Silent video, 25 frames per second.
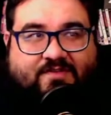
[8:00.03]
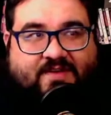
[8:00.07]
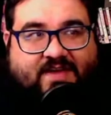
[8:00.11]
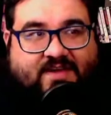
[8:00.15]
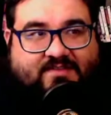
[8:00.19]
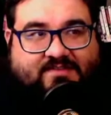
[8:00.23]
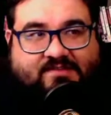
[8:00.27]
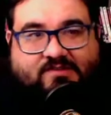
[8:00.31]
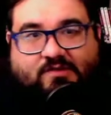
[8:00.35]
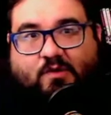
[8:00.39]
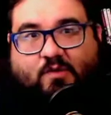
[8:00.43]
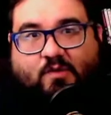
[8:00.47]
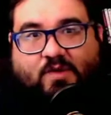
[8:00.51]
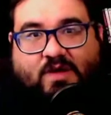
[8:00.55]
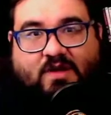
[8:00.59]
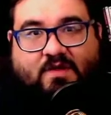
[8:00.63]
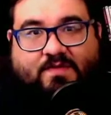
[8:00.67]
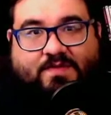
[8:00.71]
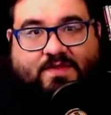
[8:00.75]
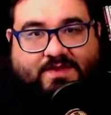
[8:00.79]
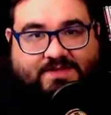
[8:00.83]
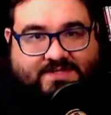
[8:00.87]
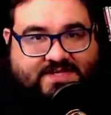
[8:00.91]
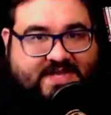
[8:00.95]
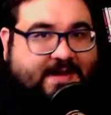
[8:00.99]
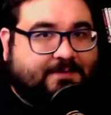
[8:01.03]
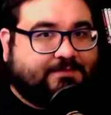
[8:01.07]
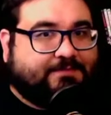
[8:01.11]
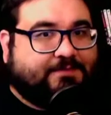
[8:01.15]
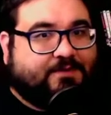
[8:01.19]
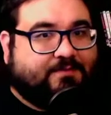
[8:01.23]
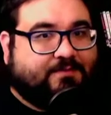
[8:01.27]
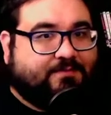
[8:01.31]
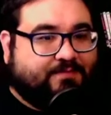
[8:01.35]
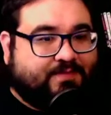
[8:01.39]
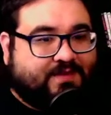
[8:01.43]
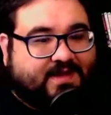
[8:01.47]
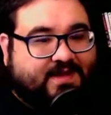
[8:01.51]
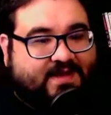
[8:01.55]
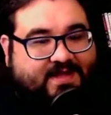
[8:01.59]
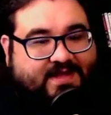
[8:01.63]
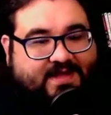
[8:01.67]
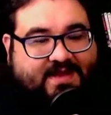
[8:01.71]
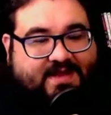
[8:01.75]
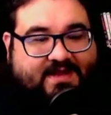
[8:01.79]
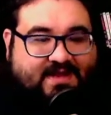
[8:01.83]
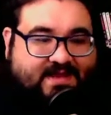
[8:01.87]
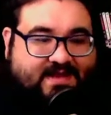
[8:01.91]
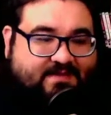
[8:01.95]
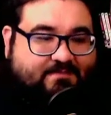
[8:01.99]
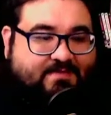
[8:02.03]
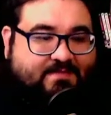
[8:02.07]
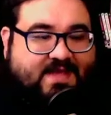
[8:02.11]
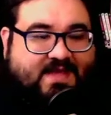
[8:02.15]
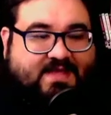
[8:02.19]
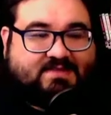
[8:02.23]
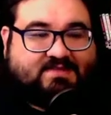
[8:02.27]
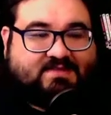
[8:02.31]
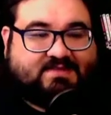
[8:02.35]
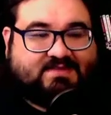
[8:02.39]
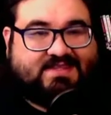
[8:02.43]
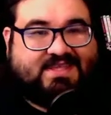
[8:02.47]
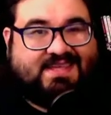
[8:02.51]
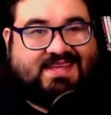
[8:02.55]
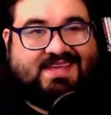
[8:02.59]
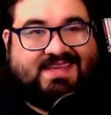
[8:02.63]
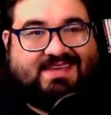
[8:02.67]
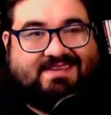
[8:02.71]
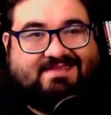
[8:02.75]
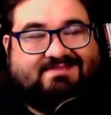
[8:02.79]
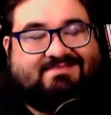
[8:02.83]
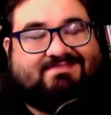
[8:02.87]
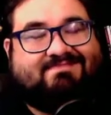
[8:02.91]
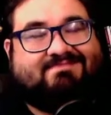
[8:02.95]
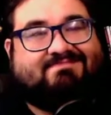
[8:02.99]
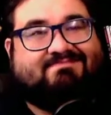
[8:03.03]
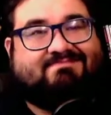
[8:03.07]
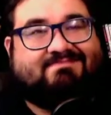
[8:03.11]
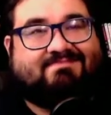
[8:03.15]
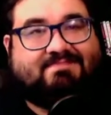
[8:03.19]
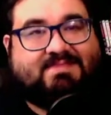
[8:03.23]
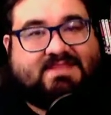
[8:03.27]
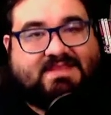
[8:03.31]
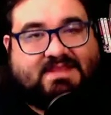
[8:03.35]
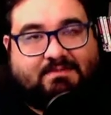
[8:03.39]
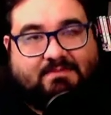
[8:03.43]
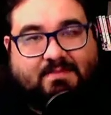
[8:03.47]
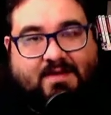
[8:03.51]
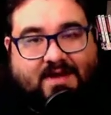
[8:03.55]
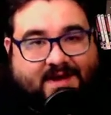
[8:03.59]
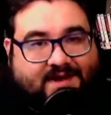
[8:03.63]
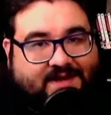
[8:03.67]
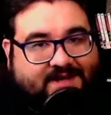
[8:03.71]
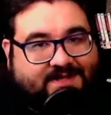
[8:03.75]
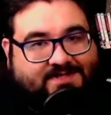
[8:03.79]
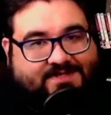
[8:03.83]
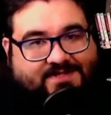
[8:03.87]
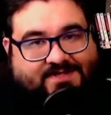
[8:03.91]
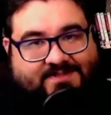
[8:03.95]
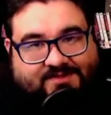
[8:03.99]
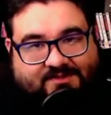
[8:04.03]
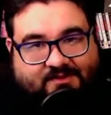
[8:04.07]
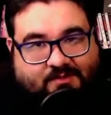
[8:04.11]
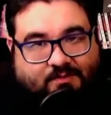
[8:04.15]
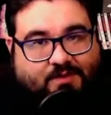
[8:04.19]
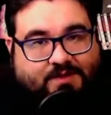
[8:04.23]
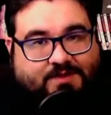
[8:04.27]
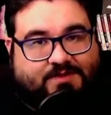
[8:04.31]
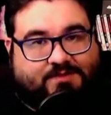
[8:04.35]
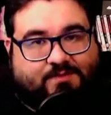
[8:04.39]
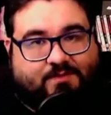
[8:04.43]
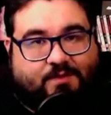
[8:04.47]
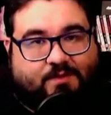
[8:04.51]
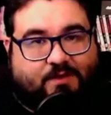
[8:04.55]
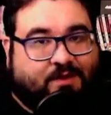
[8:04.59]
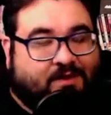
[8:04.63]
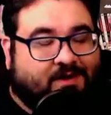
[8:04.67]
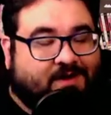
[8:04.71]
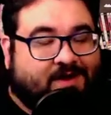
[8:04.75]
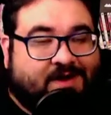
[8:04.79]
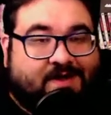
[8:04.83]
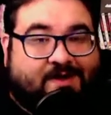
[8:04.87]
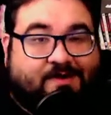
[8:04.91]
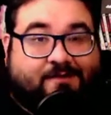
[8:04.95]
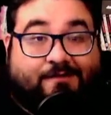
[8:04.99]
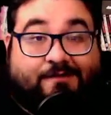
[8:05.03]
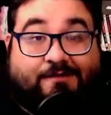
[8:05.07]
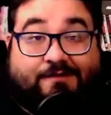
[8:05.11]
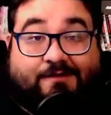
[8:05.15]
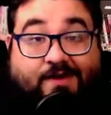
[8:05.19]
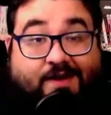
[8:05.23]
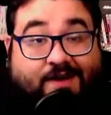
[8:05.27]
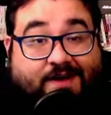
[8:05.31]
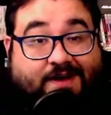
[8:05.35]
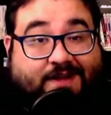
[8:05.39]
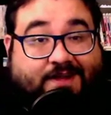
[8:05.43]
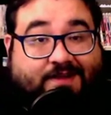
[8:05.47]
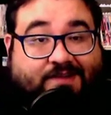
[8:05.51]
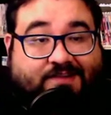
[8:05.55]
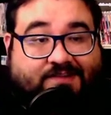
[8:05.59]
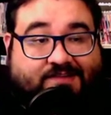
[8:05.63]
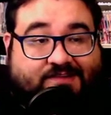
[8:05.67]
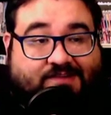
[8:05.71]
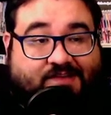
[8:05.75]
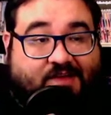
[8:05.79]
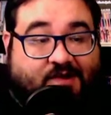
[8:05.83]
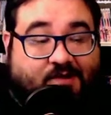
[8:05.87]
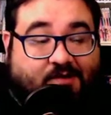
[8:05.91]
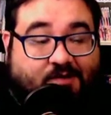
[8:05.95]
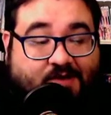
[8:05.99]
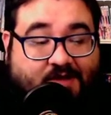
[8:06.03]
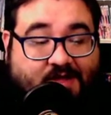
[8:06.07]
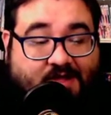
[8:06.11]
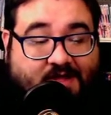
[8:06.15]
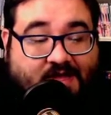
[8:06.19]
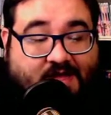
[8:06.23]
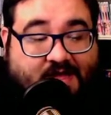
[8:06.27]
fit so well in the chapter, but it makes the manga just so much more funny. So,